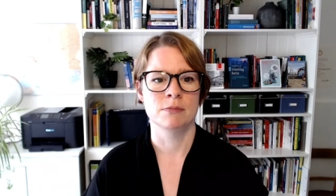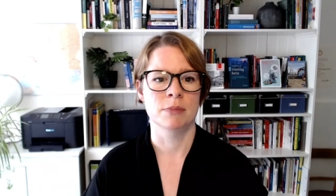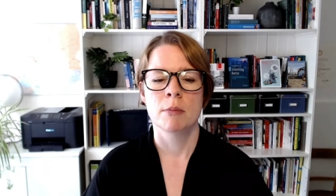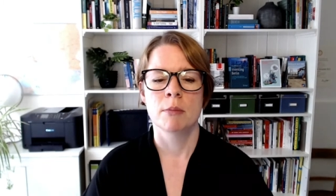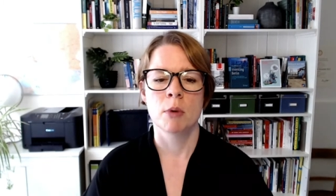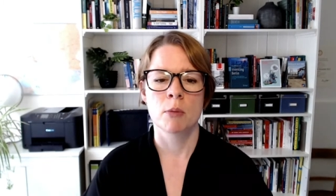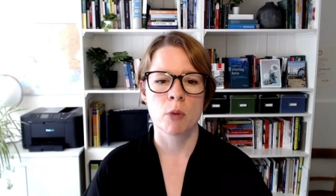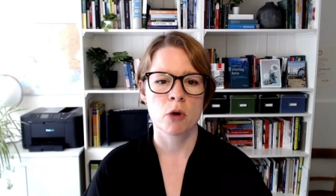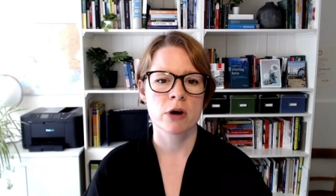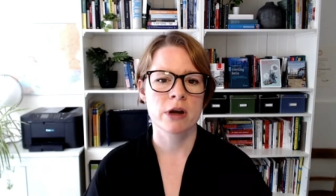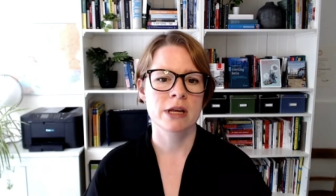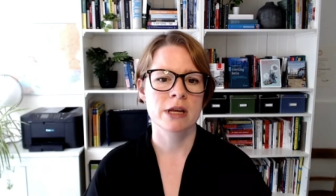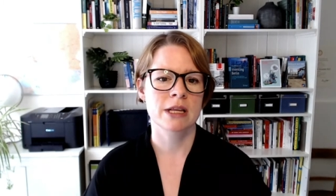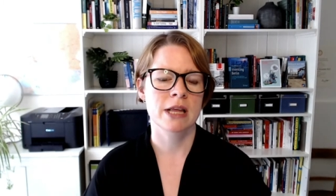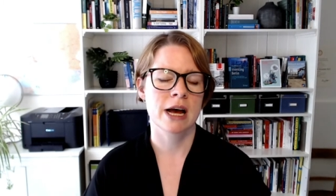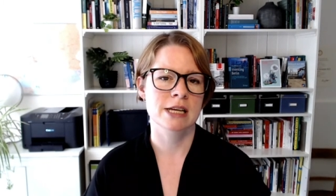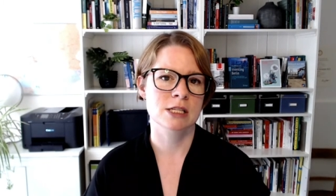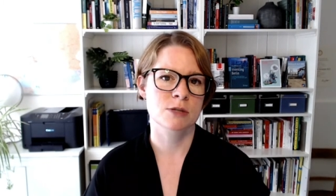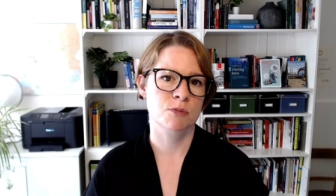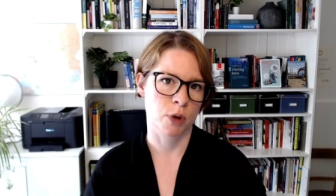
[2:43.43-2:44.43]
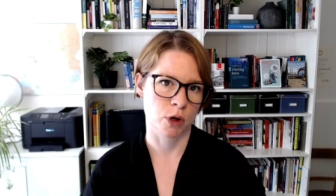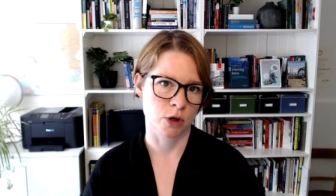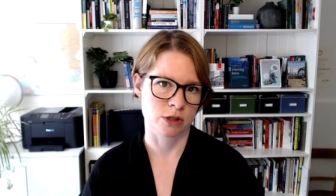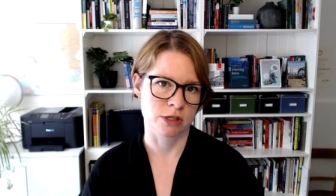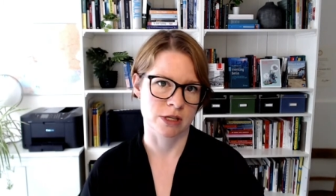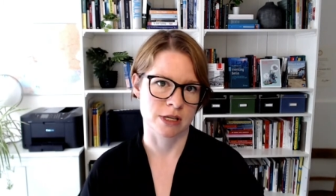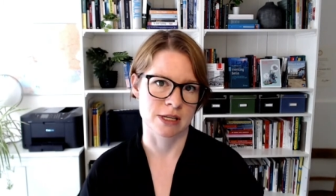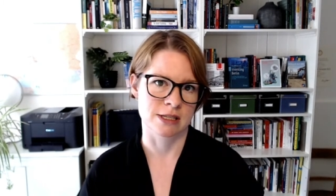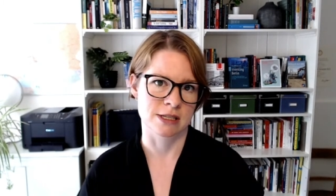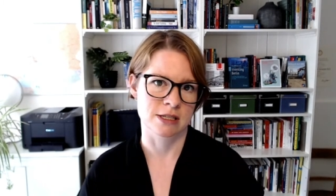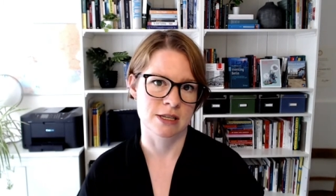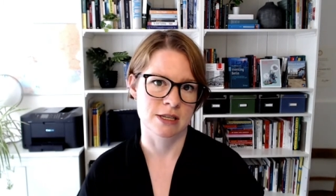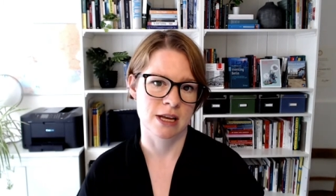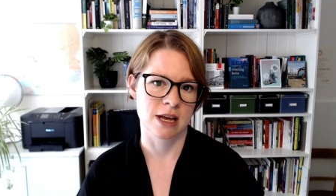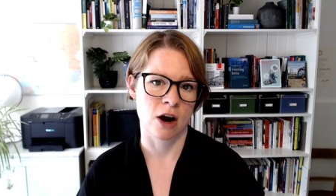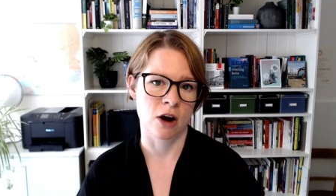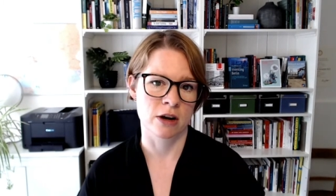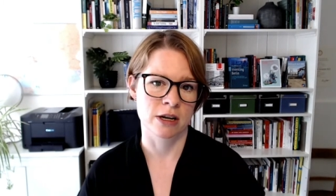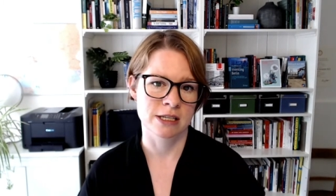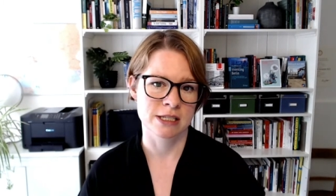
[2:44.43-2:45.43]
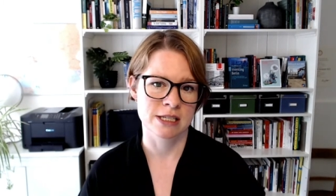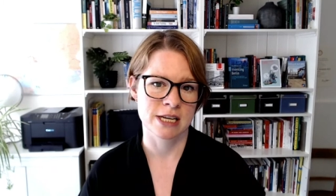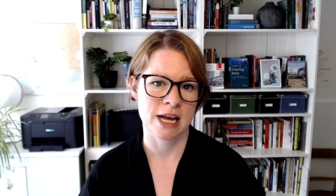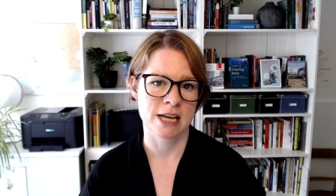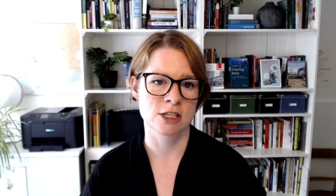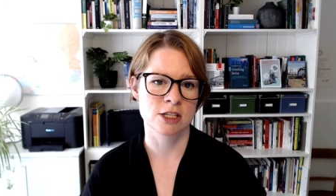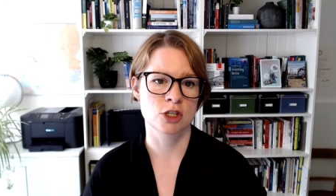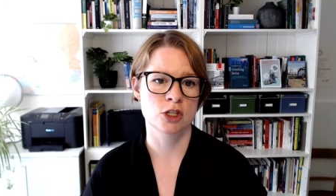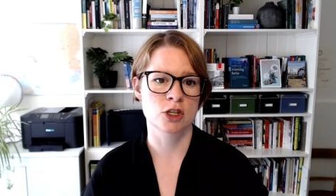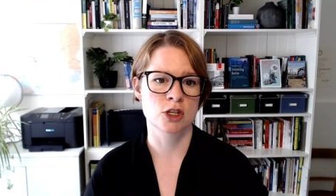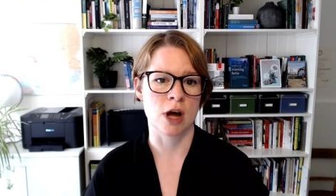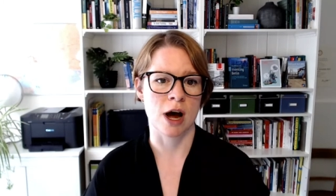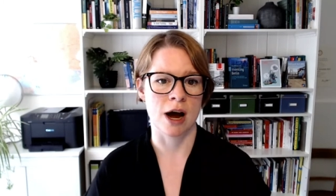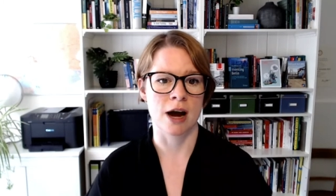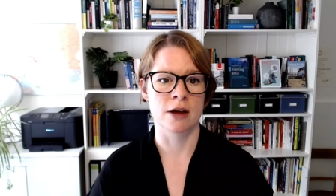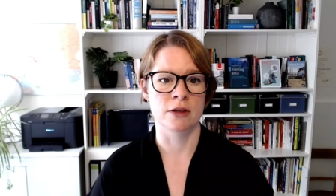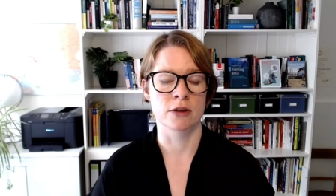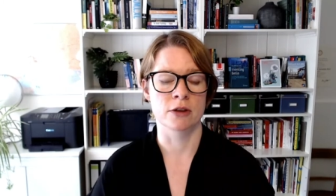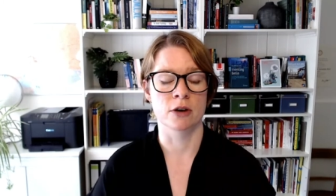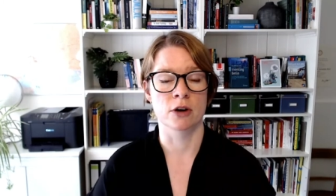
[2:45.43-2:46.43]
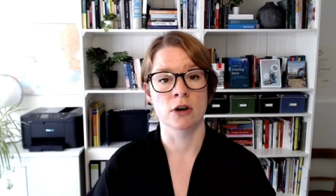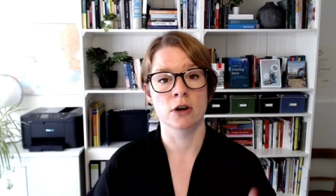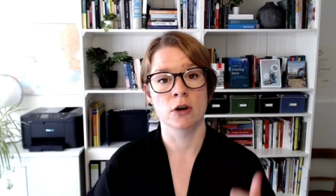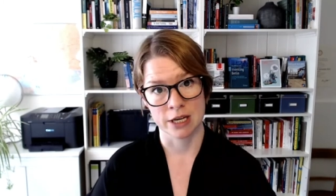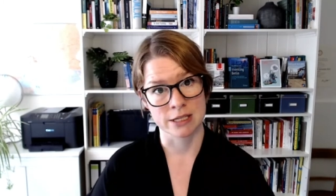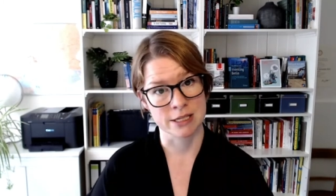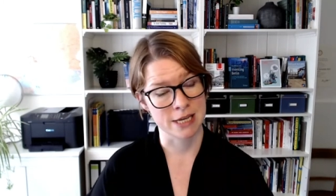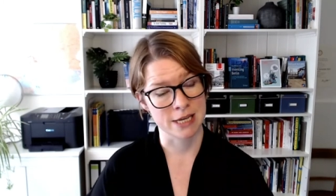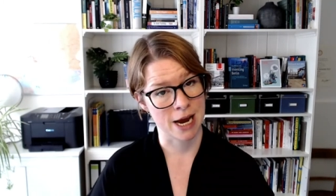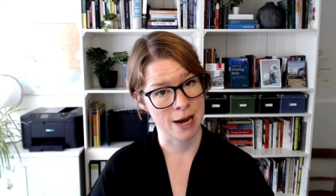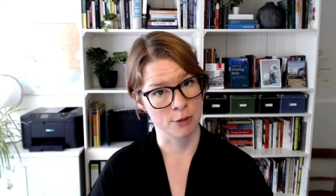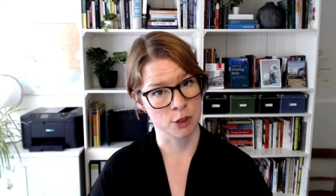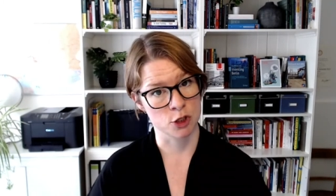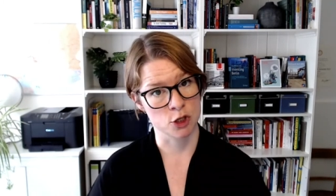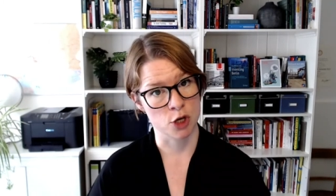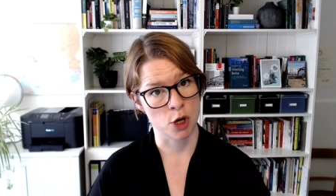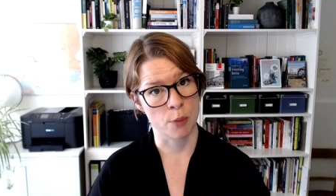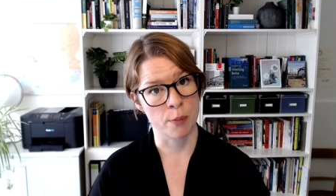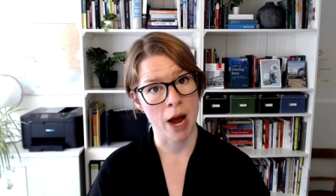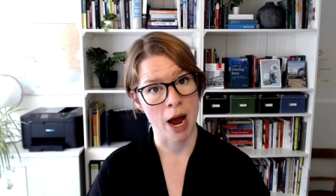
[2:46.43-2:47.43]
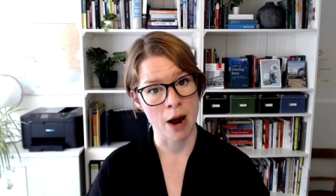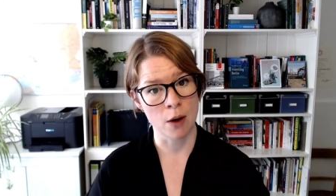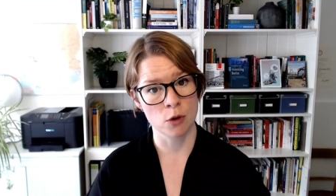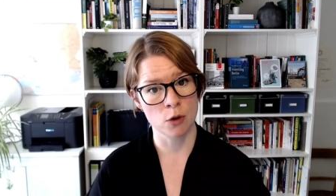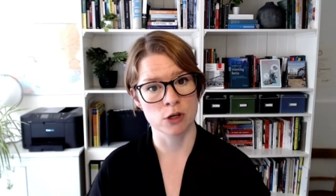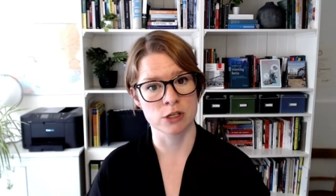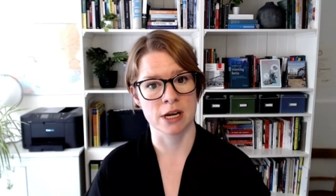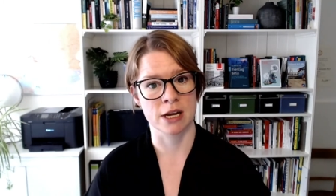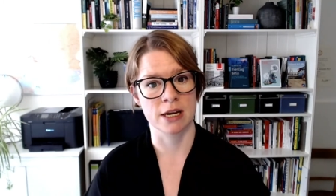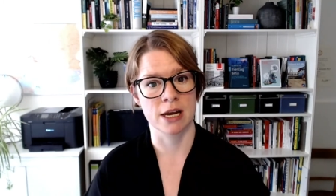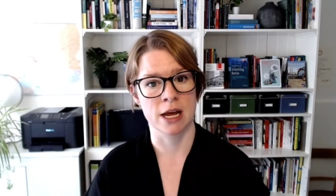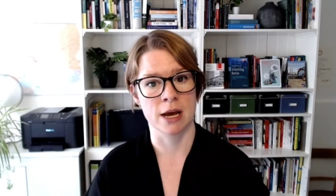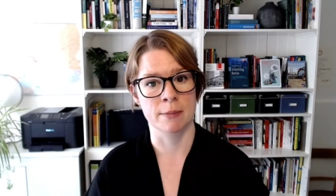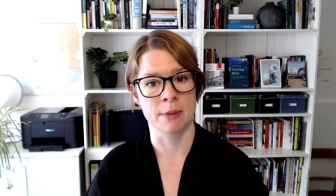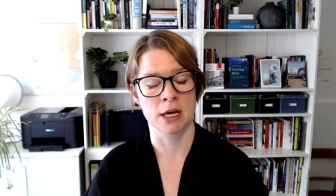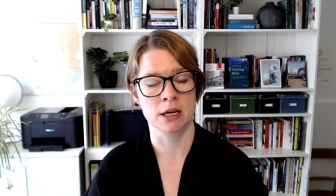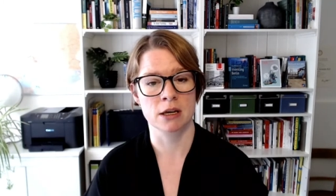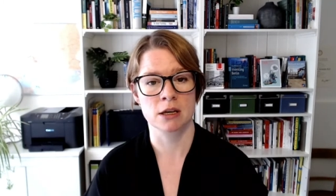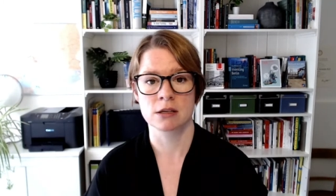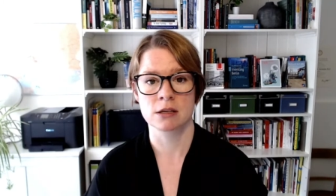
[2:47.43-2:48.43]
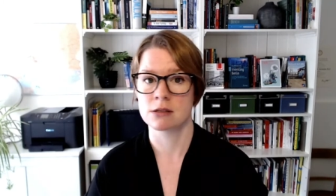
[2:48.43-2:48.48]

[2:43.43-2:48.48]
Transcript: memorialized persons are intended to either establish a power dynamic,